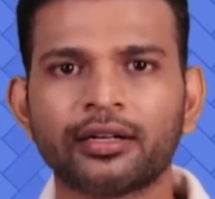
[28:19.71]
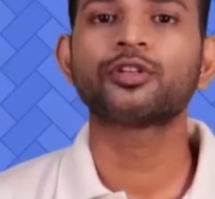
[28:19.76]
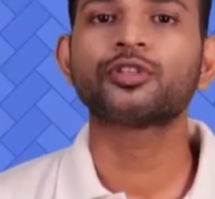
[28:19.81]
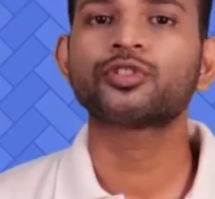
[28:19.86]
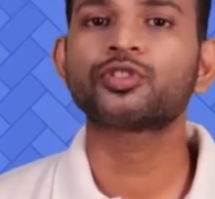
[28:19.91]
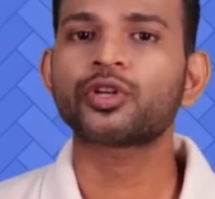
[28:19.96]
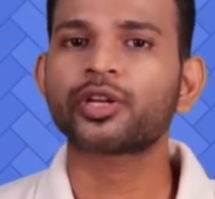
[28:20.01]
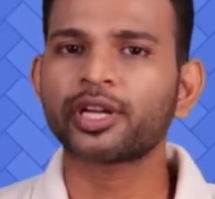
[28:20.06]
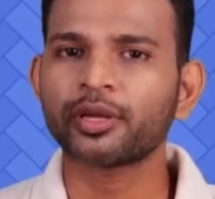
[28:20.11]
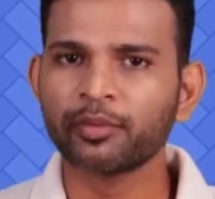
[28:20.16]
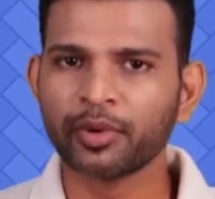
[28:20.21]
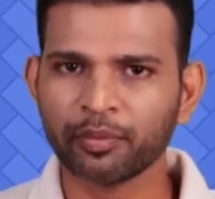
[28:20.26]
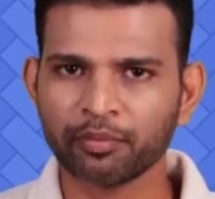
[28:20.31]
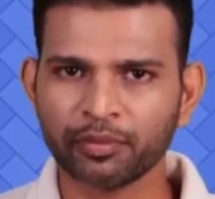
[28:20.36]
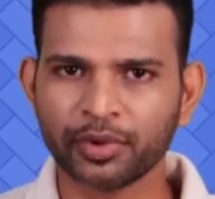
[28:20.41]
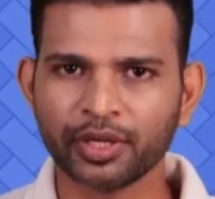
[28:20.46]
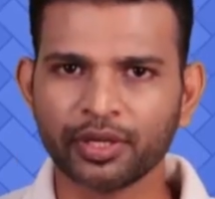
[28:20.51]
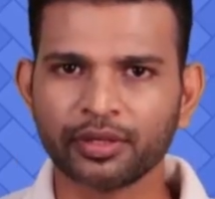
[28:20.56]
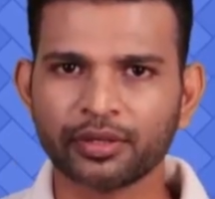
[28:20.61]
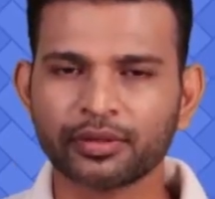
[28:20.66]
So
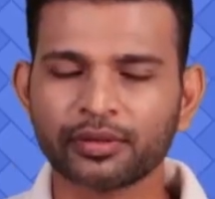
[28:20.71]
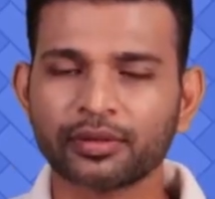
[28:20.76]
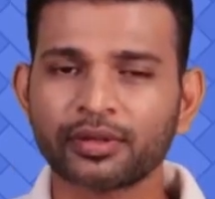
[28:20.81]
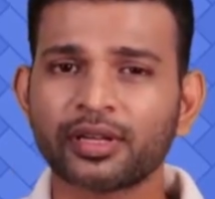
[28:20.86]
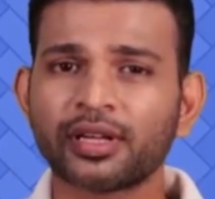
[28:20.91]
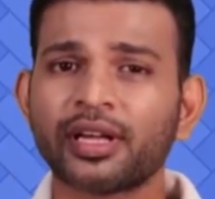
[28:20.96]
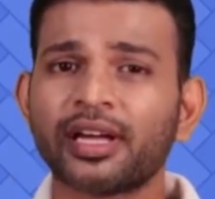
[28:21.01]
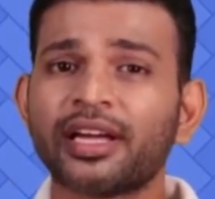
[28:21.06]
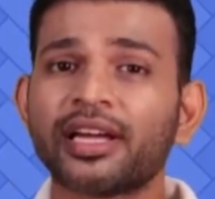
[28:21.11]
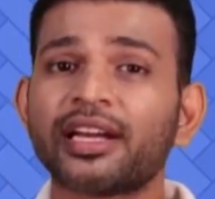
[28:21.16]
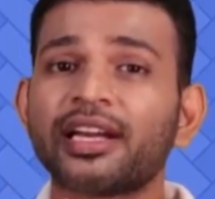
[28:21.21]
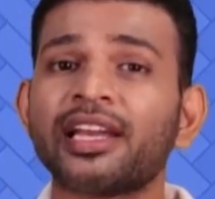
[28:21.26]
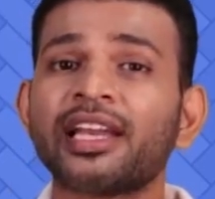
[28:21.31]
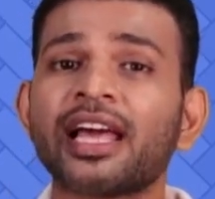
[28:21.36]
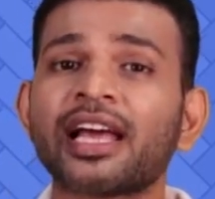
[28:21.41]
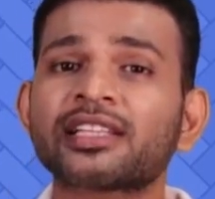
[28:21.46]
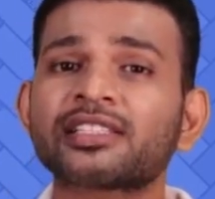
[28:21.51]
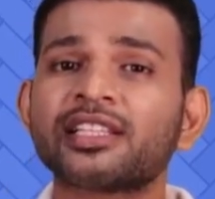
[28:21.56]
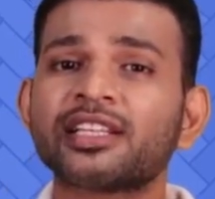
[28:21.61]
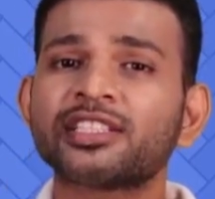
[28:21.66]
remember,
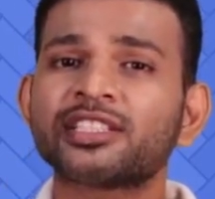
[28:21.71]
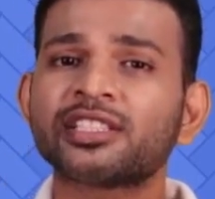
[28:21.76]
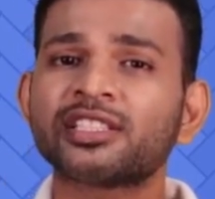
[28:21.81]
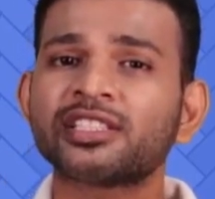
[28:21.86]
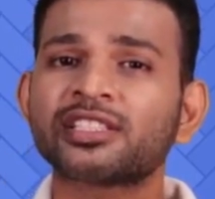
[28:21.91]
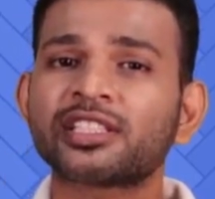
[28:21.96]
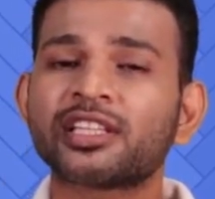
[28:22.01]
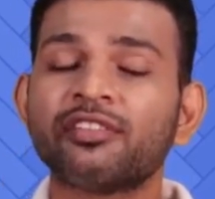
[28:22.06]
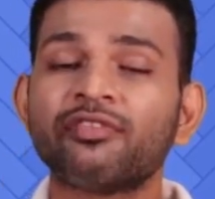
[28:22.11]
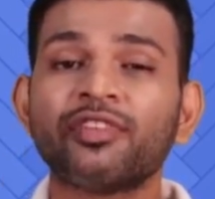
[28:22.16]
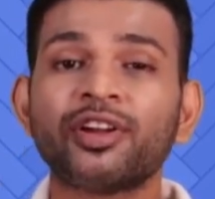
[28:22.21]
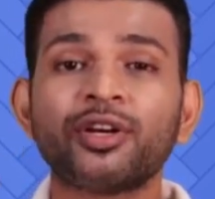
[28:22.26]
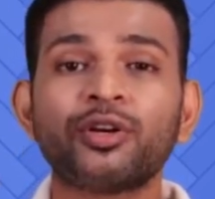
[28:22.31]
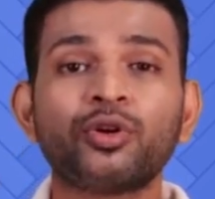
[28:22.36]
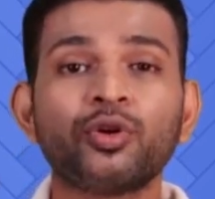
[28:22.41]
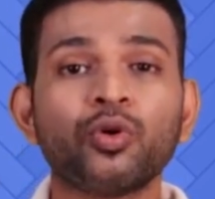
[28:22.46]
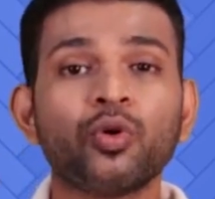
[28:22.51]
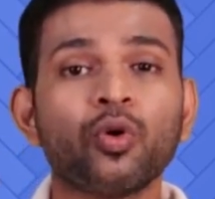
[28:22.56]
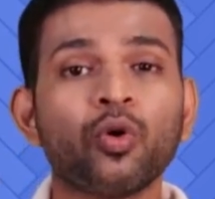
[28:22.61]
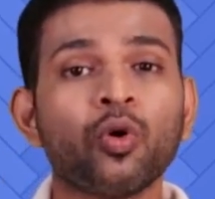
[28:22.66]
relaxation is given
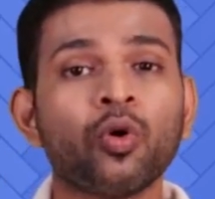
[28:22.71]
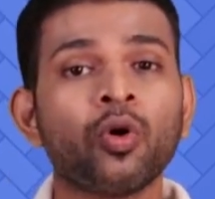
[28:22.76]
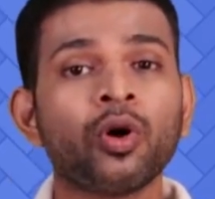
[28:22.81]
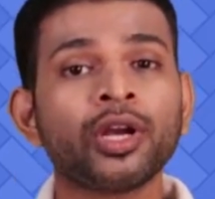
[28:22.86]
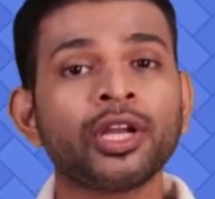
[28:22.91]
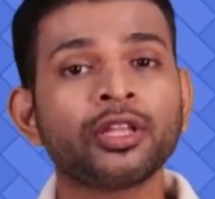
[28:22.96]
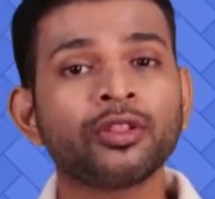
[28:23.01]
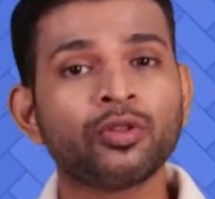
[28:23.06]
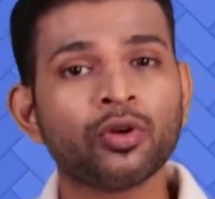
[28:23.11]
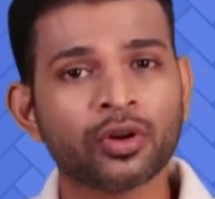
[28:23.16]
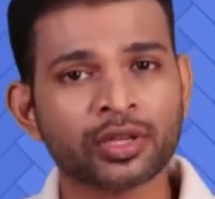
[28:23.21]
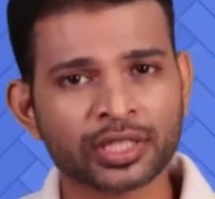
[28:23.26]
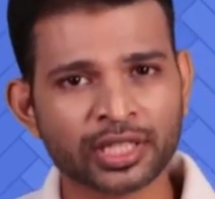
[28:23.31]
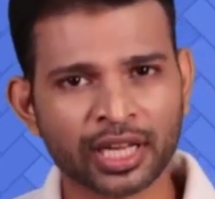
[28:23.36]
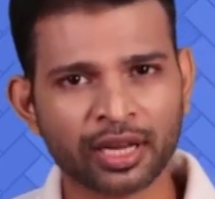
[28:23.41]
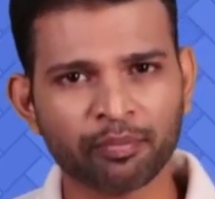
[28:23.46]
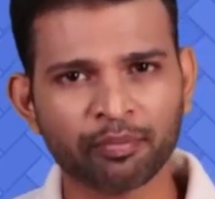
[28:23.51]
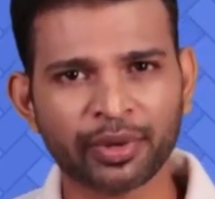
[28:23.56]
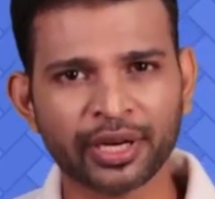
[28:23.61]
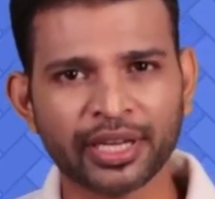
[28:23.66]
to only those
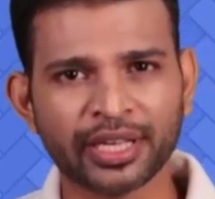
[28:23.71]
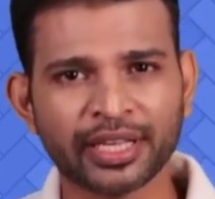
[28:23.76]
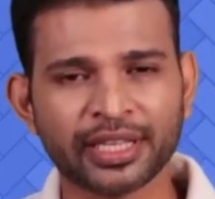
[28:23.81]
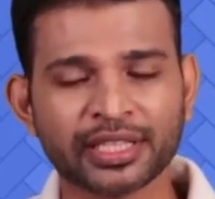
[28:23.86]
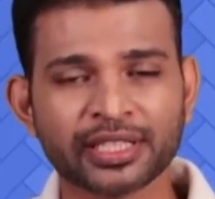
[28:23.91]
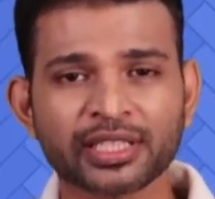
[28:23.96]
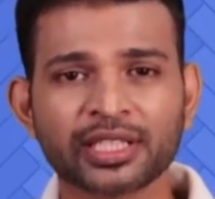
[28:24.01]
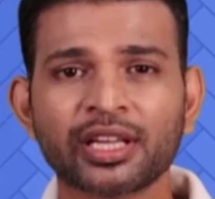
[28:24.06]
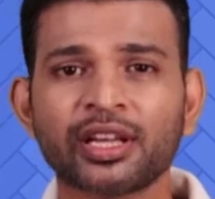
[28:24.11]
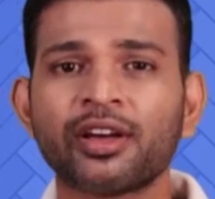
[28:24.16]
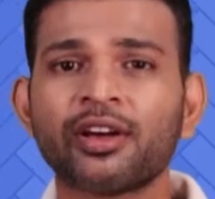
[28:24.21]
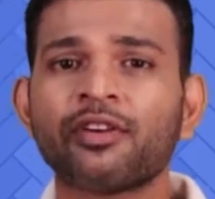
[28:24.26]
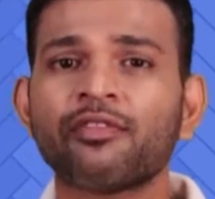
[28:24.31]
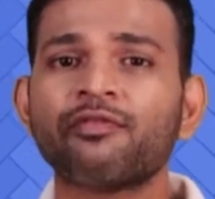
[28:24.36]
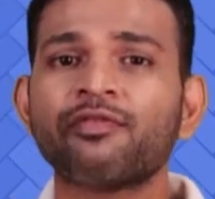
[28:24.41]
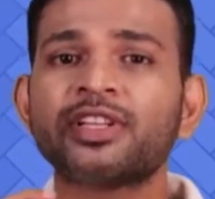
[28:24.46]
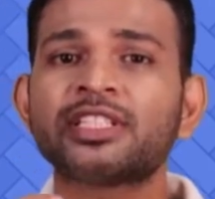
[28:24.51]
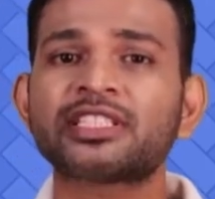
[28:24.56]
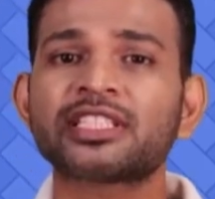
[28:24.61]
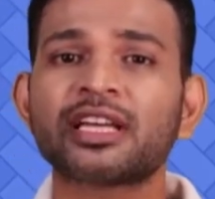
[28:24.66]
companies
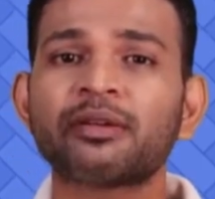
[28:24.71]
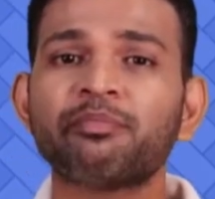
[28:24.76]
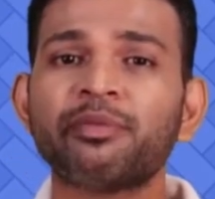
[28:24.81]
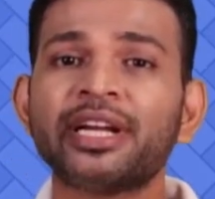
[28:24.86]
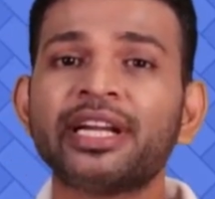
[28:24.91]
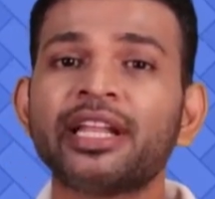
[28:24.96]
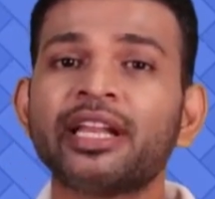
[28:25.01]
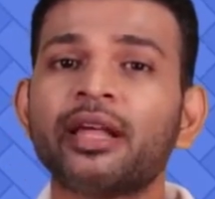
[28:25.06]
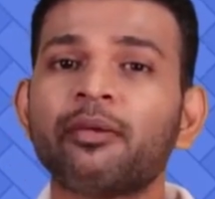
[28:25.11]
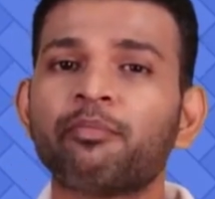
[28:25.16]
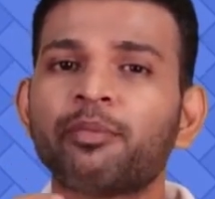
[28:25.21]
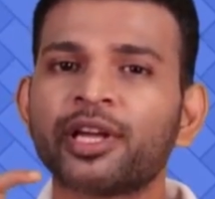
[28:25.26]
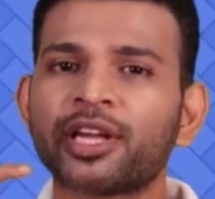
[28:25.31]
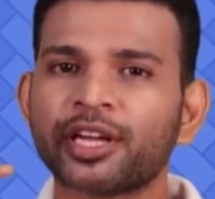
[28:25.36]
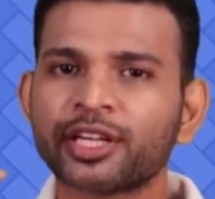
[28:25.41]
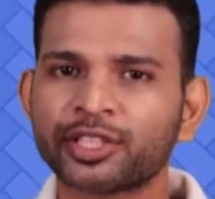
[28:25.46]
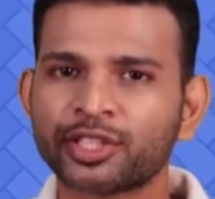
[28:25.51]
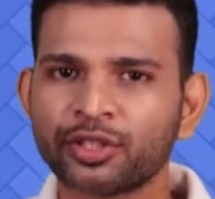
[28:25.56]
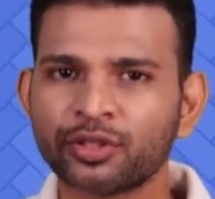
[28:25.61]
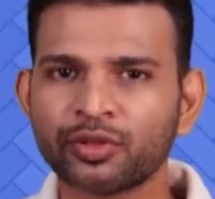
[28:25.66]
which submit an
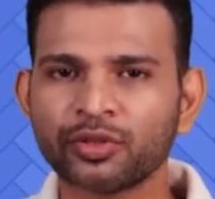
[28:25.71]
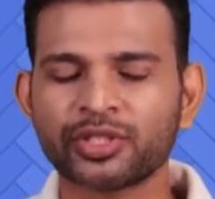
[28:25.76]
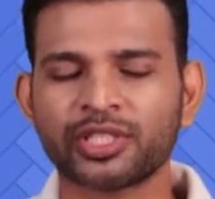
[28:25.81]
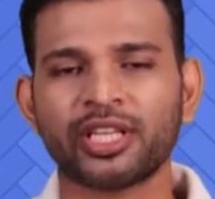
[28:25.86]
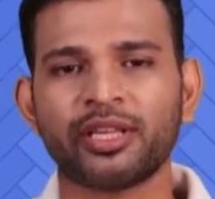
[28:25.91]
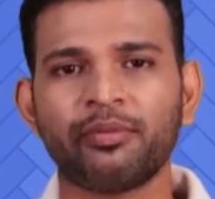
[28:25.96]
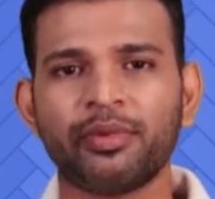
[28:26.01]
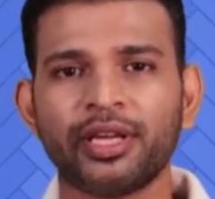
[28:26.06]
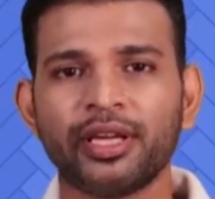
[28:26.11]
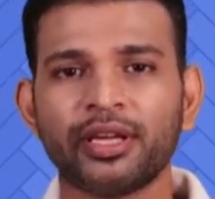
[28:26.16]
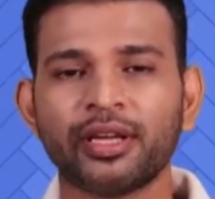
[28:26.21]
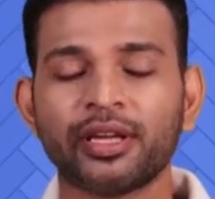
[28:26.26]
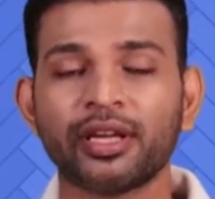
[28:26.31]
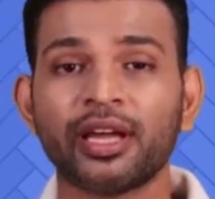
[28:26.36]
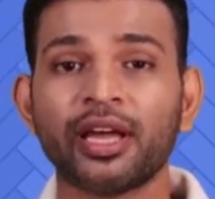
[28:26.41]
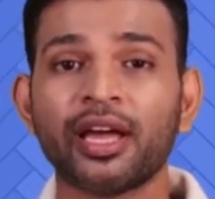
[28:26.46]
application to SEBI